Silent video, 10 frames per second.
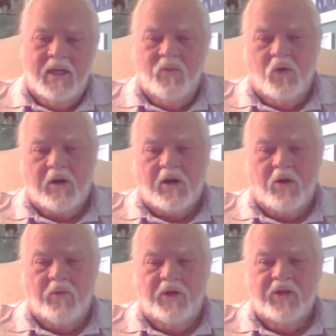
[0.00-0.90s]
work
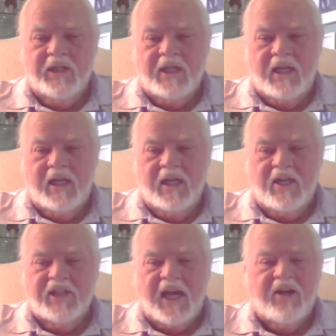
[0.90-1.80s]
on music
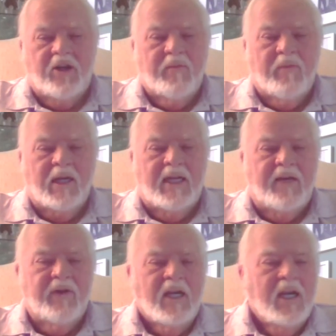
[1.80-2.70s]
because I couldn't
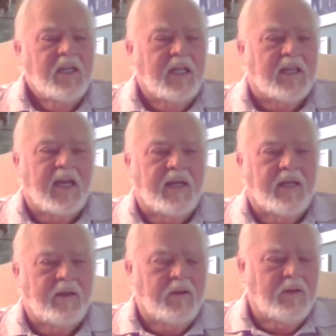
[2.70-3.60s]
believe that
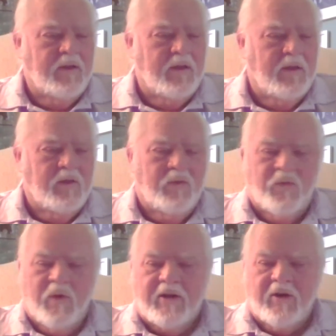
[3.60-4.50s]

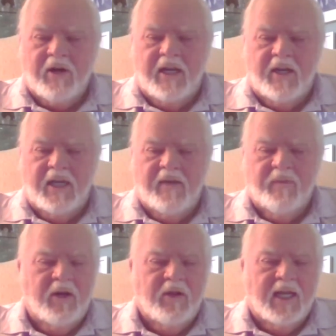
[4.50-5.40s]
record he had given
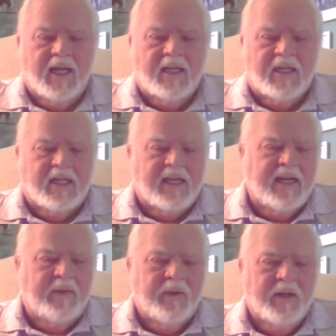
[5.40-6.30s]
me, or that
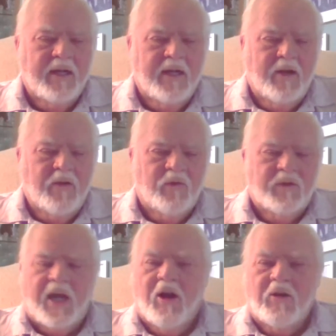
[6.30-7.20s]
tape,
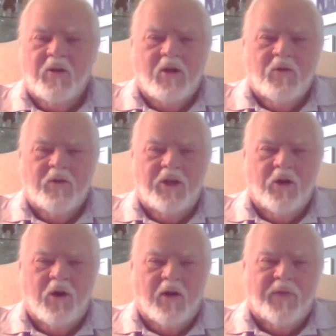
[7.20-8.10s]
was all
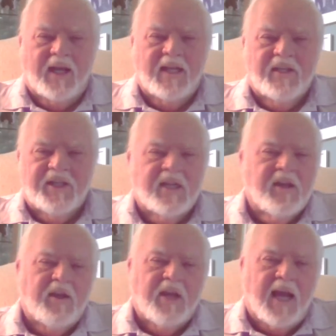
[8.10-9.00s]
off that
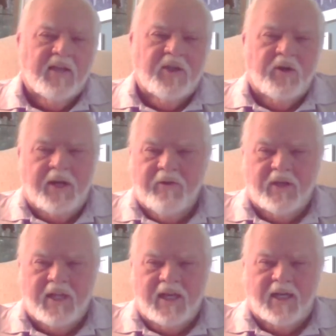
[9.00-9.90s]
synthesizer and
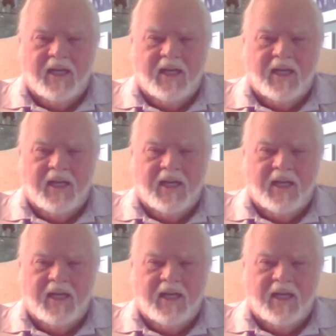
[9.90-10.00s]
everything.